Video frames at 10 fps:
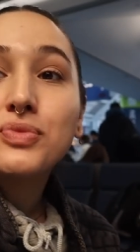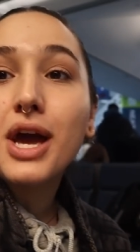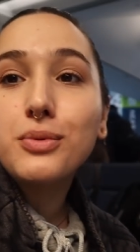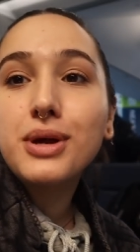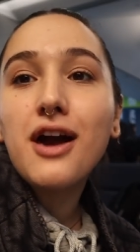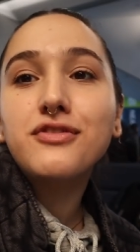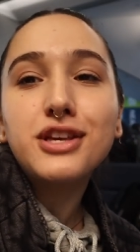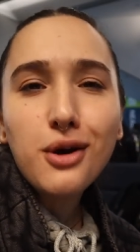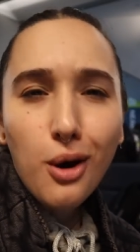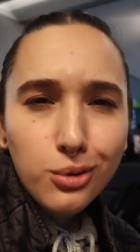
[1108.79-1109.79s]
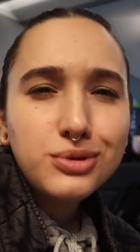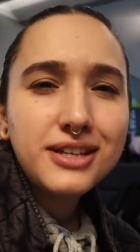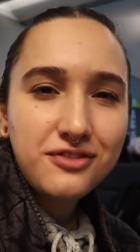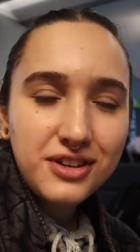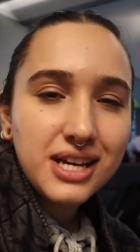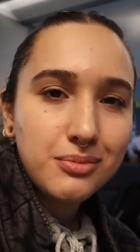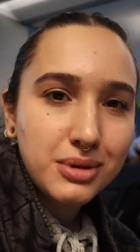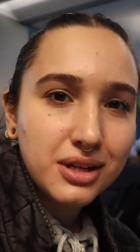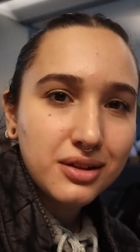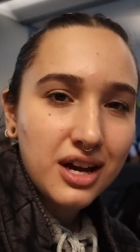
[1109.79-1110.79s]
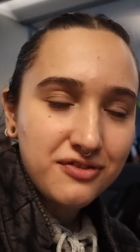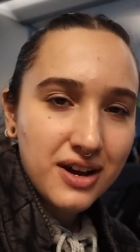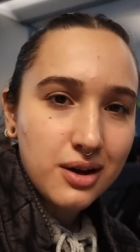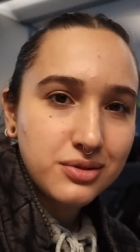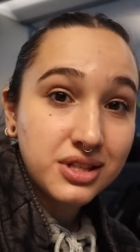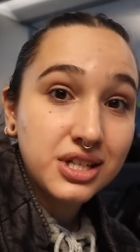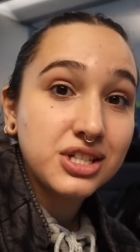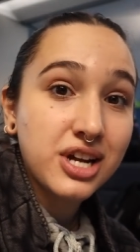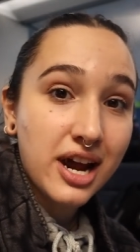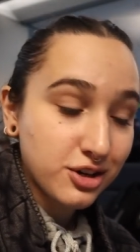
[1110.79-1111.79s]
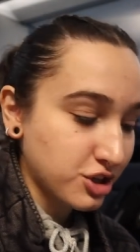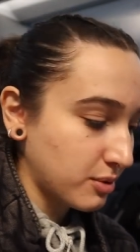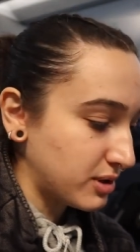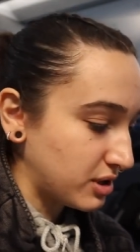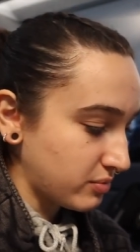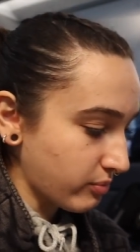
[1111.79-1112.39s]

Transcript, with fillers: And we have the only vegan meal I found in the entire terminal,